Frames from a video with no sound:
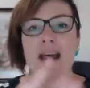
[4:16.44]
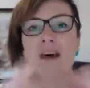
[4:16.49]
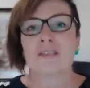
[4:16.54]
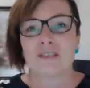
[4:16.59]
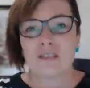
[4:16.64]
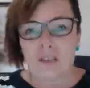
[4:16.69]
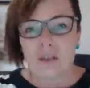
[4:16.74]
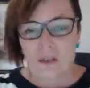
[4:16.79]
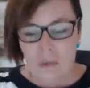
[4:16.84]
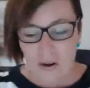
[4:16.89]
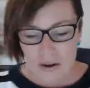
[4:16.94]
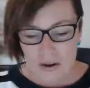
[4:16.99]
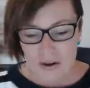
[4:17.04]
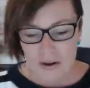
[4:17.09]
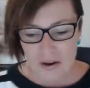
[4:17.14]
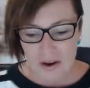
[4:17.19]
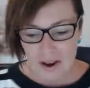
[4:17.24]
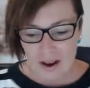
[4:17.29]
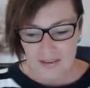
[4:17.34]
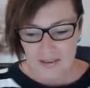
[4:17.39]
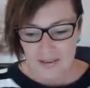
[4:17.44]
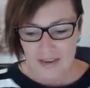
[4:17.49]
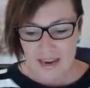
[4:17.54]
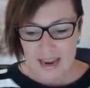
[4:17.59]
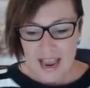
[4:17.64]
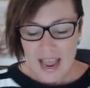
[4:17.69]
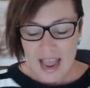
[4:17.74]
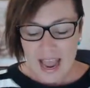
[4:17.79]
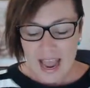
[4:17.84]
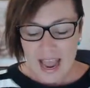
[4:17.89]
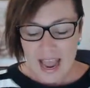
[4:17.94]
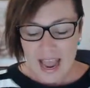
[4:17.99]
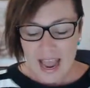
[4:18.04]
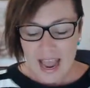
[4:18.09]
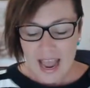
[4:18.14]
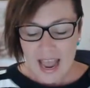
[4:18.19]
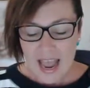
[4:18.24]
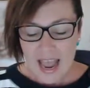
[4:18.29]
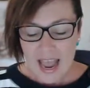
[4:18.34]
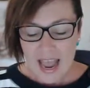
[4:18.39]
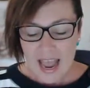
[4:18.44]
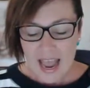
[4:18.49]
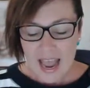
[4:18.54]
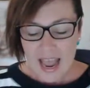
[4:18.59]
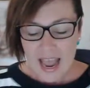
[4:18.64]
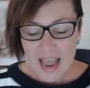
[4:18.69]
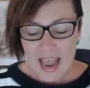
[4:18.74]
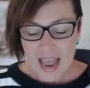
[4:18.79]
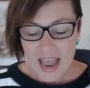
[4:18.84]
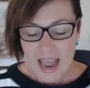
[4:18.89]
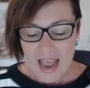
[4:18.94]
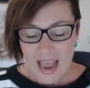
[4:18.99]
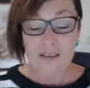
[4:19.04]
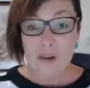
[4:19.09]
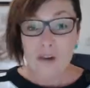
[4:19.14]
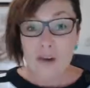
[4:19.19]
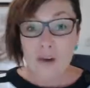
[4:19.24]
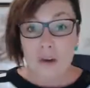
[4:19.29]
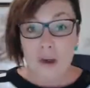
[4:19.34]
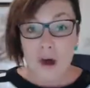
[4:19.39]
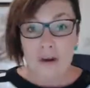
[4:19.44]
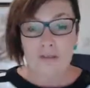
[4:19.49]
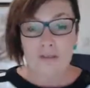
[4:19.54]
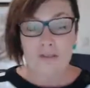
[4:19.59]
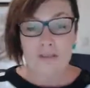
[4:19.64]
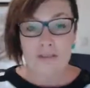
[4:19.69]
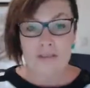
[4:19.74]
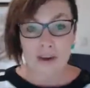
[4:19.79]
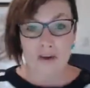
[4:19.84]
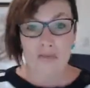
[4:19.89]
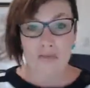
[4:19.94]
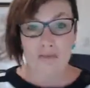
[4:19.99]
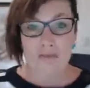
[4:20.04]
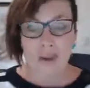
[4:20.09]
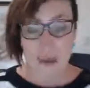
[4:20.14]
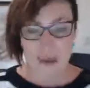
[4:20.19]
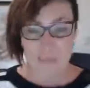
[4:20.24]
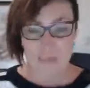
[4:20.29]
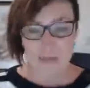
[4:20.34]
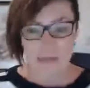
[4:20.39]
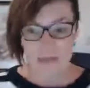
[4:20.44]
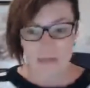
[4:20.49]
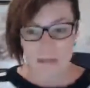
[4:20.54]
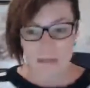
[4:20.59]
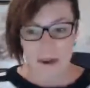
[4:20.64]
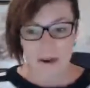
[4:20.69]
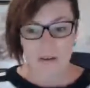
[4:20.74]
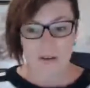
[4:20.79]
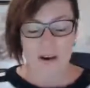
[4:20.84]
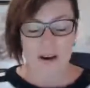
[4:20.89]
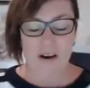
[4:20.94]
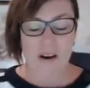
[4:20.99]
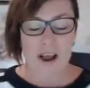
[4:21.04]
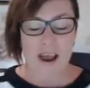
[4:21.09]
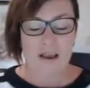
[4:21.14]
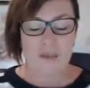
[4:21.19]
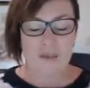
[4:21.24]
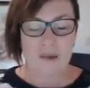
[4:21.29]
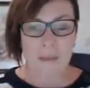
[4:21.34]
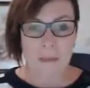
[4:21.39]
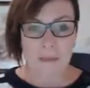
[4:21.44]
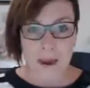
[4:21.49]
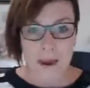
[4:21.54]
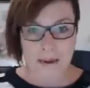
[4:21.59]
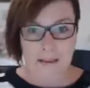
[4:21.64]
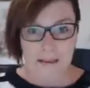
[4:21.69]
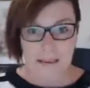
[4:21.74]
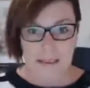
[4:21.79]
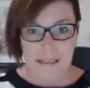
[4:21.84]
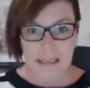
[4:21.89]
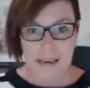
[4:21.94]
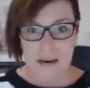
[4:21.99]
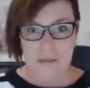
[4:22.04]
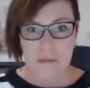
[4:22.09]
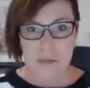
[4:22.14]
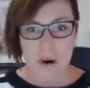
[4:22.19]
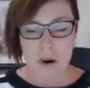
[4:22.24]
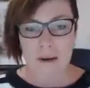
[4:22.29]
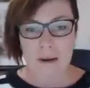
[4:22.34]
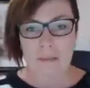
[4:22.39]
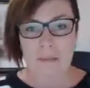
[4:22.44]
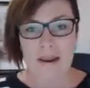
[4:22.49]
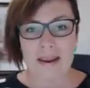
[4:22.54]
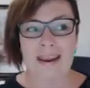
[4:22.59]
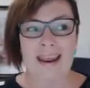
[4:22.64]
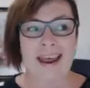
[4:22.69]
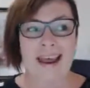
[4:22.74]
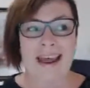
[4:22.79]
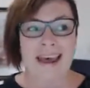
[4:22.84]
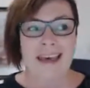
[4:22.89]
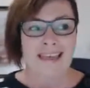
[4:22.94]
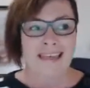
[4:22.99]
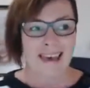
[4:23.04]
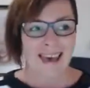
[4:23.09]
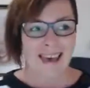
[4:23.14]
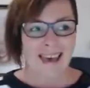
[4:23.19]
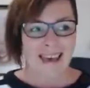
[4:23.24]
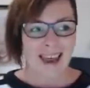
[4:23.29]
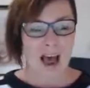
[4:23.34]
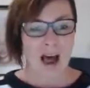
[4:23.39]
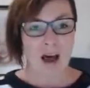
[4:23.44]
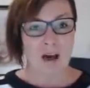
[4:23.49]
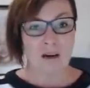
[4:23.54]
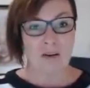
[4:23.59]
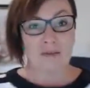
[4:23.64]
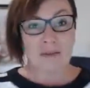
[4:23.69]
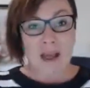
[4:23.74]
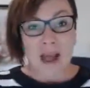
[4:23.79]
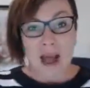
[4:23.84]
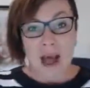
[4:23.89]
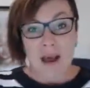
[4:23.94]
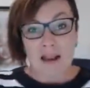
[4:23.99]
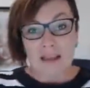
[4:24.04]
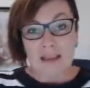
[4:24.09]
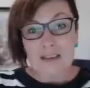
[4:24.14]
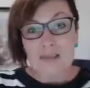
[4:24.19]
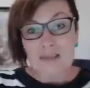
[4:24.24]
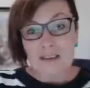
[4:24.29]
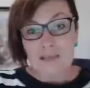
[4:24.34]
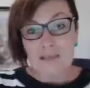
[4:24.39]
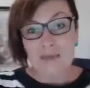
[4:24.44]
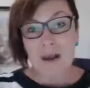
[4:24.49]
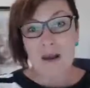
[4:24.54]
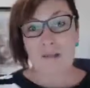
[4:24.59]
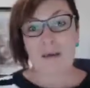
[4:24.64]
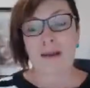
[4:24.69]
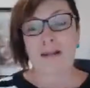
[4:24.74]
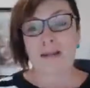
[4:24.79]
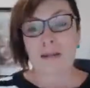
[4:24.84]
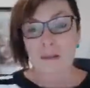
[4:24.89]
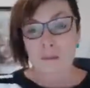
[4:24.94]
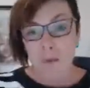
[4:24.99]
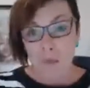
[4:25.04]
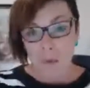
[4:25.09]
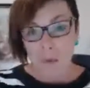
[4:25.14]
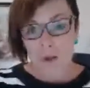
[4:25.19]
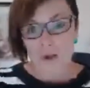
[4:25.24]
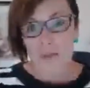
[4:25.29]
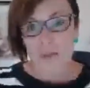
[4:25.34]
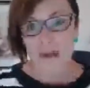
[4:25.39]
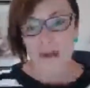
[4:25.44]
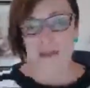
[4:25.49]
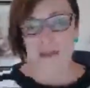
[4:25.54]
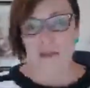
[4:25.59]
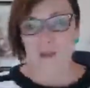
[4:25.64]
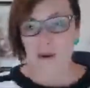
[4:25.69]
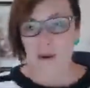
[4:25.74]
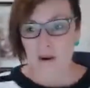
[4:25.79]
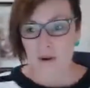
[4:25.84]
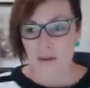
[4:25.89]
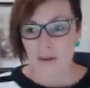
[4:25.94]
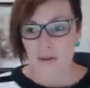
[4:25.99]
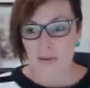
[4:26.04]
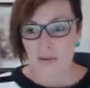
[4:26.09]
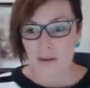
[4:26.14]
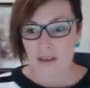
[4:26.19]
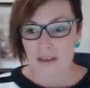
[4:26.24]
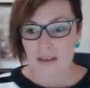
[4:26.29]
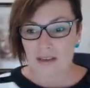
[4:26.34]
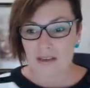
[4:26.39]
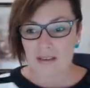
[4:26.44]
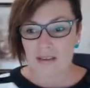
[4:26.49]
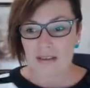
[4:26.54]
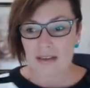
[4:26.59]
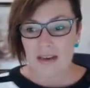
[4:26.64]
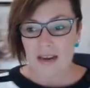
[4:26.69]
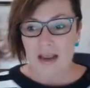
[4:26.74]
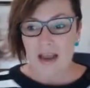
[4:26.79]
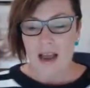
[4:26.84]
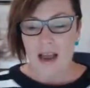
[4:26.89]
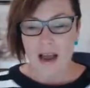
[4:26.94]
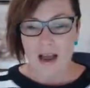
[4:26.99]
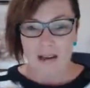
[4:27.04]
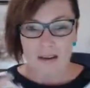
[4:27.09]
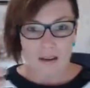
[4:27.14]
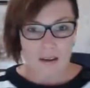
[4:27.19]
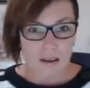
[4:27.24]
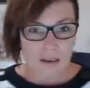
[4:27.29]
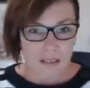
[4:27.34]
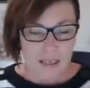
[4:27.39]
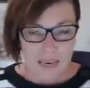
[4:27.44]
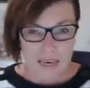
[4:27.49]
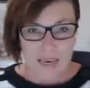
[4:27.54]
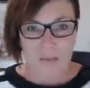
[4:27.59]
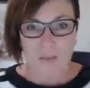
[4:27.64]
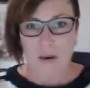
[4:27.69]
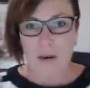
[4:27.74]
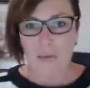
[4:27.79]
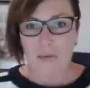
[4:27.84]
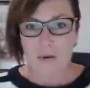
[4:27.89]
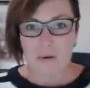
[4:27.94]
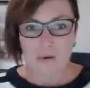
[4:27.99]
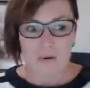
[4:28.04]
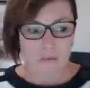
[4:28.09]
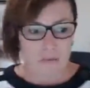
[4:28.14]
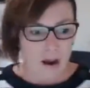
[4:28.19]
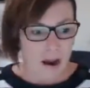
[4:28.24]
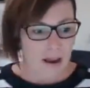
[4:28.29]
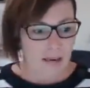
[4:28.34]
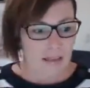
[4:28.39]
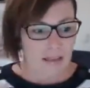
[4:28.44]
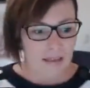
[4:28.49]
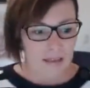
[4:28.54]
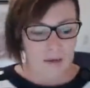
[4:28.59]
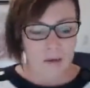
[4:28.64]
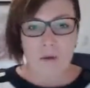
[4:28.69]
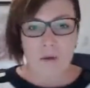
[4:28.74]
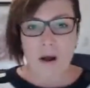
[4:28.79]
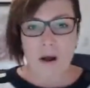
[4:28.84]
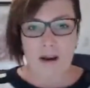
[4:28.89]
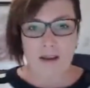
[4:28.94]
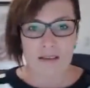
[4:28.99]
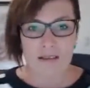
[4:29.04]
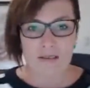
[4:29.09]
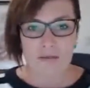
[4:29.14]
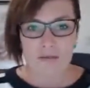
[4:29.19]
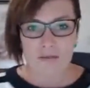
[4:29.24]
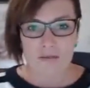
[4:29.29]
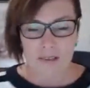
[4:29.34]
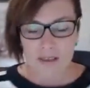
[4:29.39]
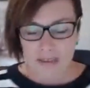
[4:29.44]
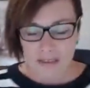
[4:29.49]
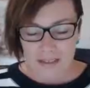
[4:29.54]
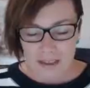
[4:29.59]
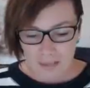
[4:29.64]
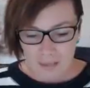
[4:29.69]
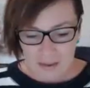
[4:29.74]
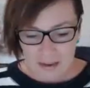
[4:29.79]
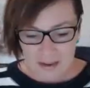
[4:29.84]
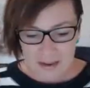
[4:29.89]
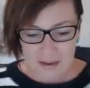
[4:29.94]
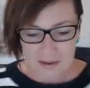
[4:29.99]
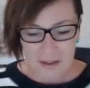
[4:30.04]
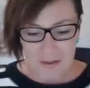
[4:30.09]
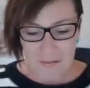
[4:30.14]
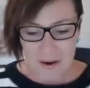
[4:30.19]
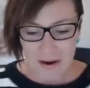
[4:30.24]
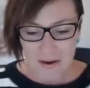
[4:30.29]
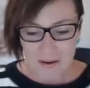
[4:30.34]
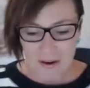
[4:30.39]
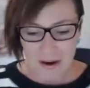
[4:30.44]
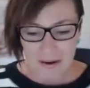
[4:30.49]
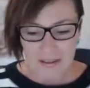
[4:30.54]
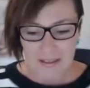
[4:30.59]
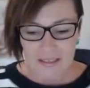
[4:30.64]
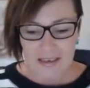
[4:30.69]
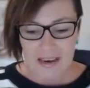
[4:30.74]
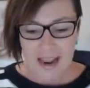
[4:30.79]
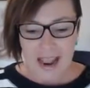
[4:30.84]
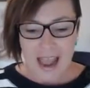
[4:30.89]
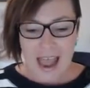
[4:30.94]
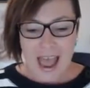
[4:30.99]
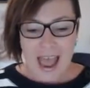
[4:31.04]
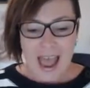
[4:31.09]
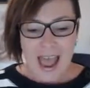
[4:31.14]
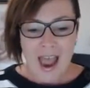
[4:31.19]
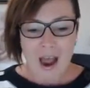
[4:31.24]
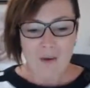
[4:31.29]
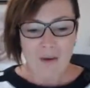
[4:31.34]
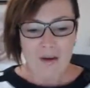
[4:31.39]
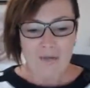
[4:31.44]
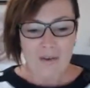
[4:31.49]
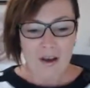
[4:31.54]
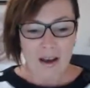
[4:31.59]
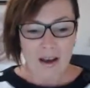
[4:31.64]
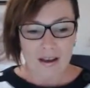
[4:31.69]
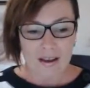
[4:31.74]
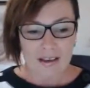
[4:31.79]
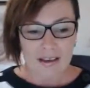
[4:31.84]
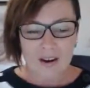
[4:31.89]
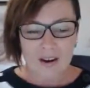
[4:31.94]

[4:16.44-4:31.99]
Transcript: out to you guys. And there's a lot of stuff that happens in the background. I have an amazing team behind me that are lifting me up and supporting me as I go through this. Techie people, writers, all kinds of things happening here in the background. However,